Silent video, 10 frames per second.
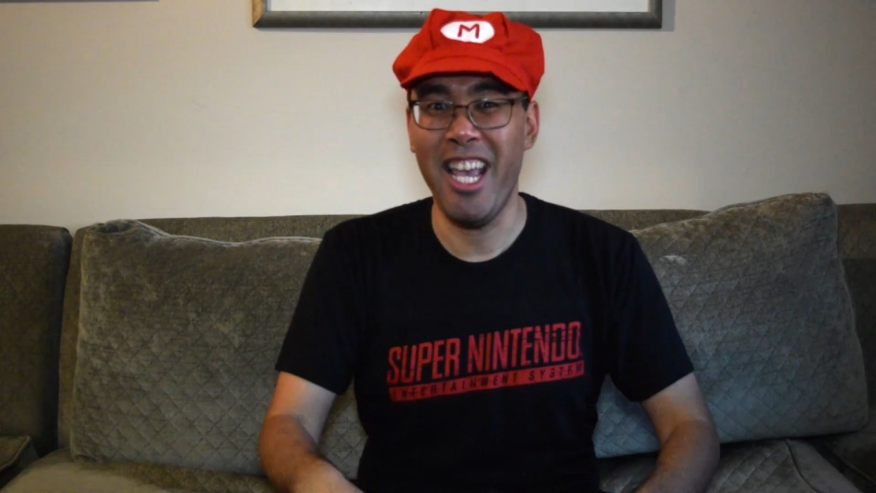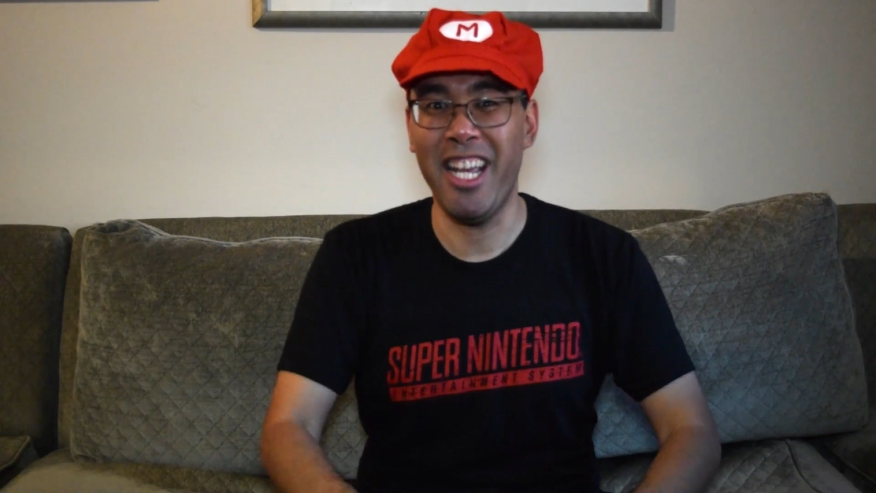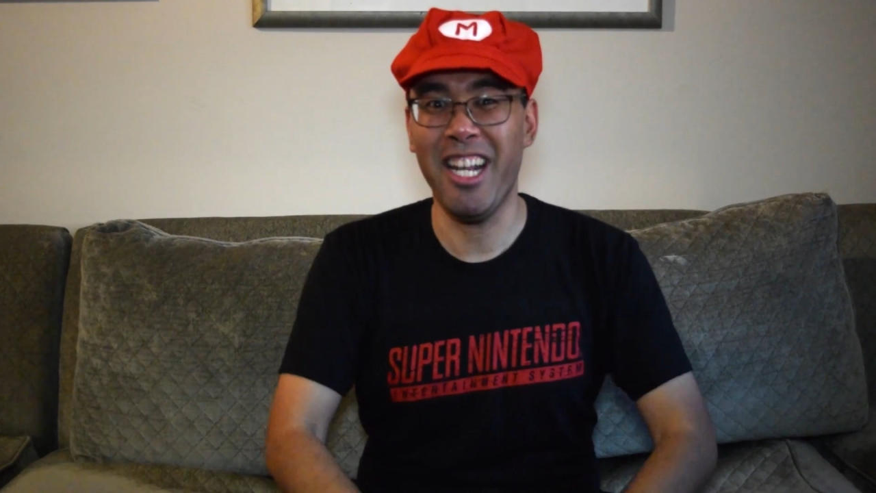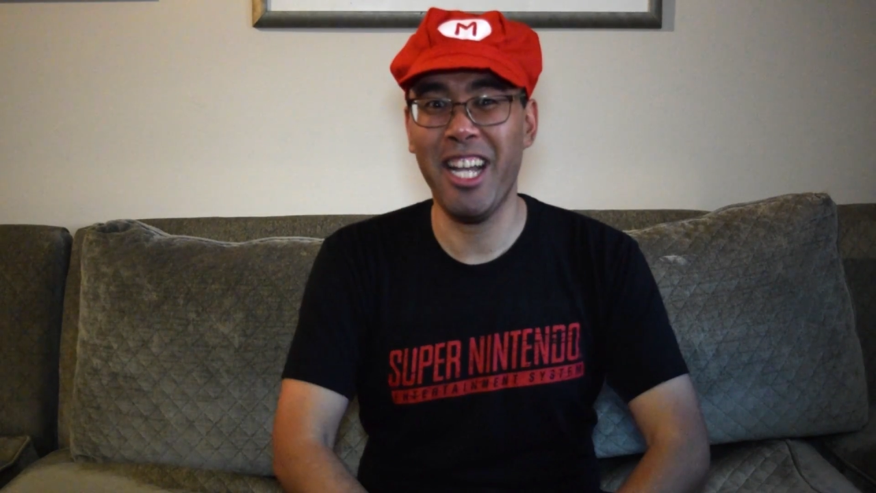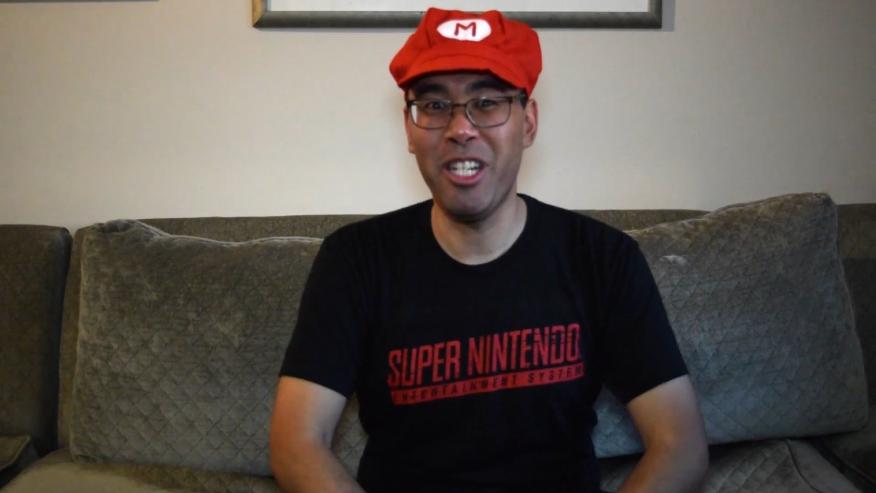
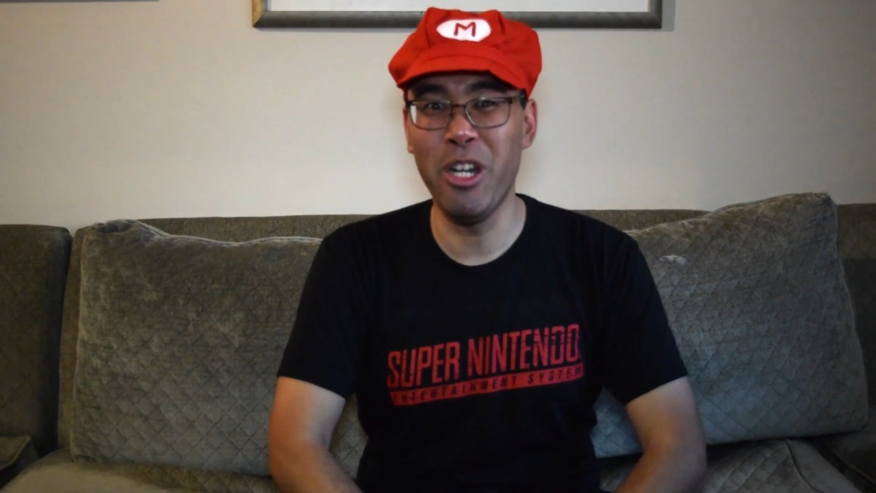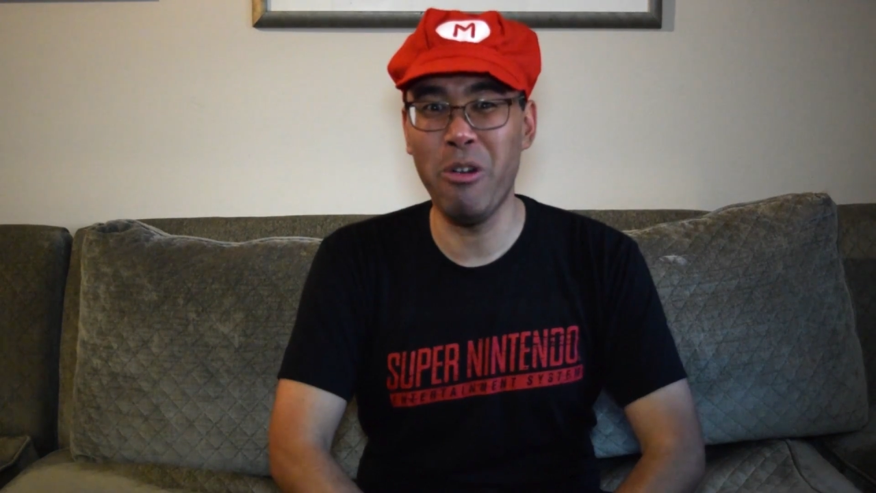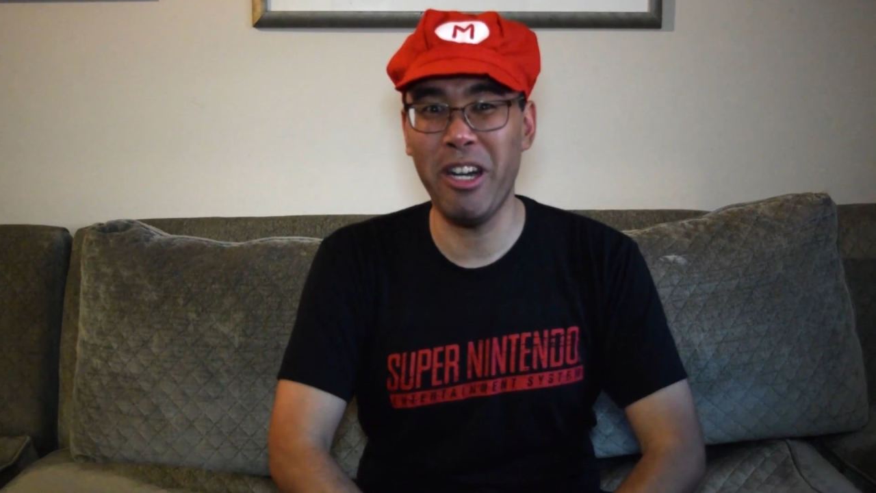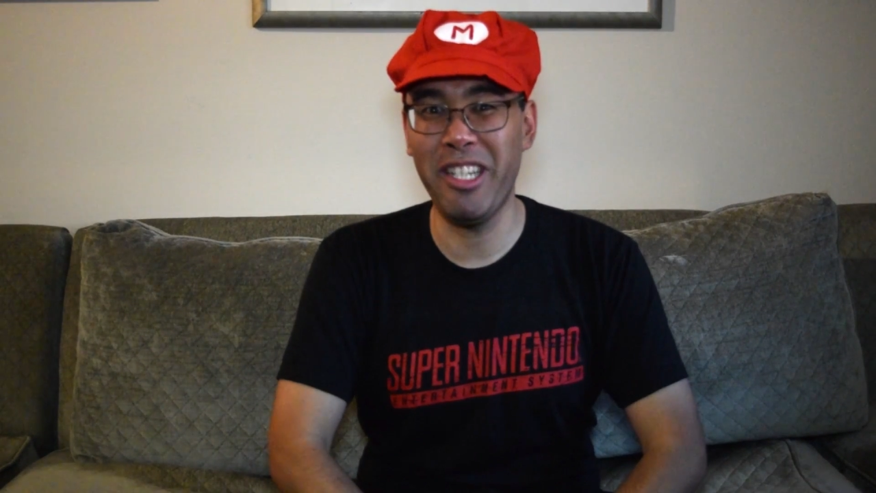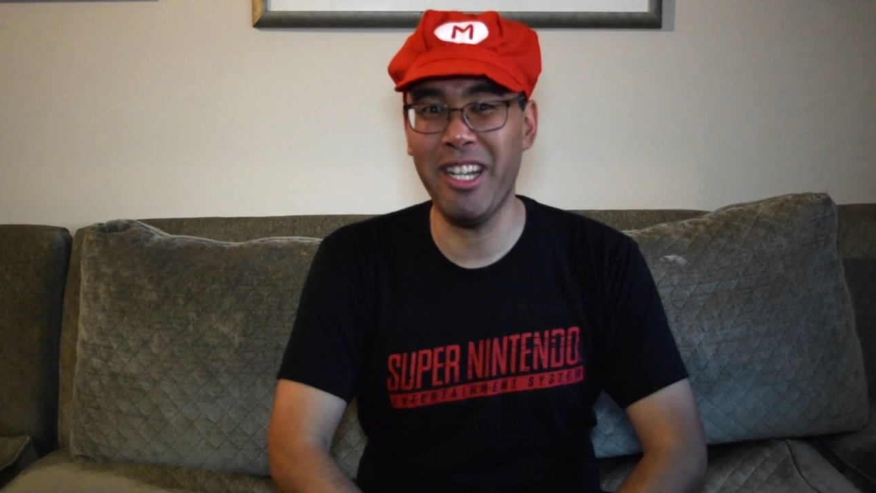And I had
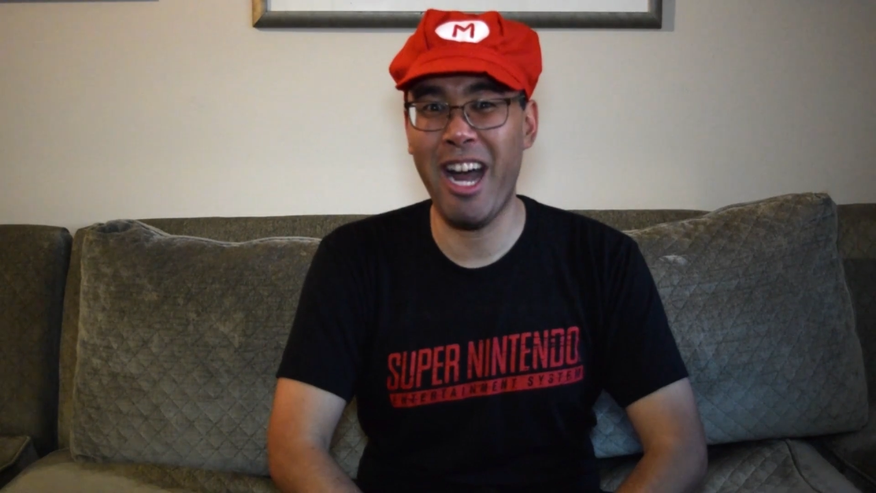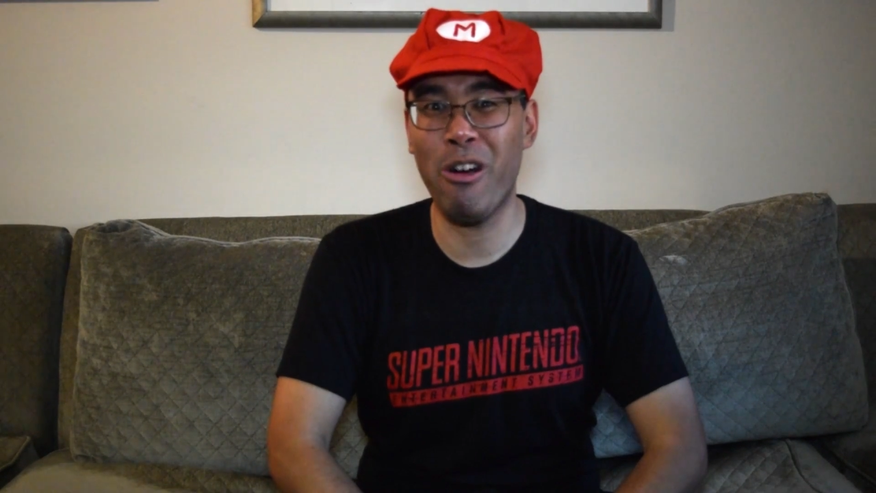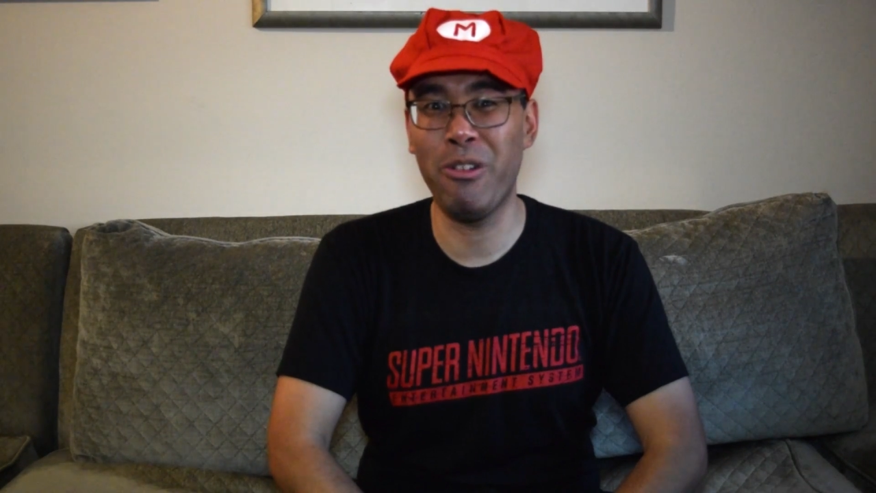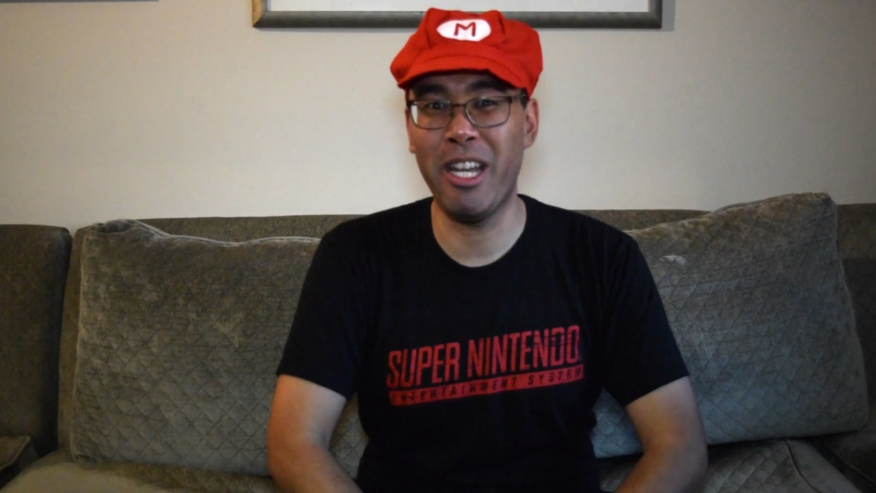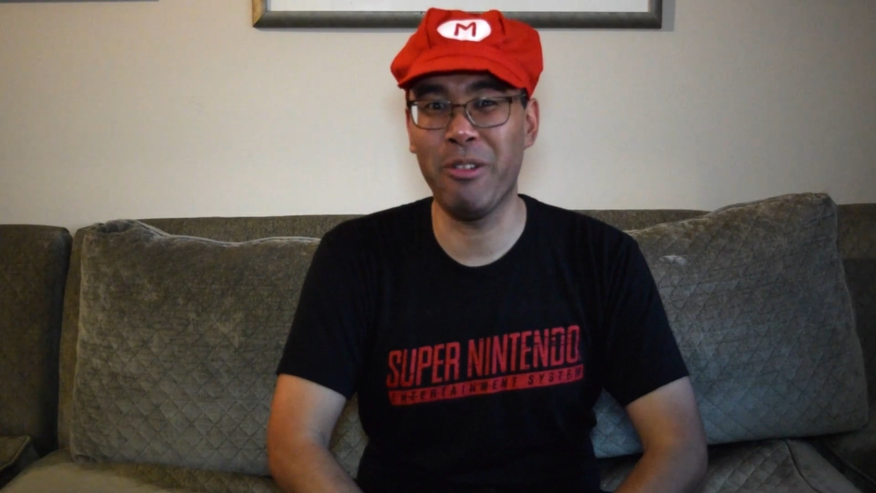no idea how they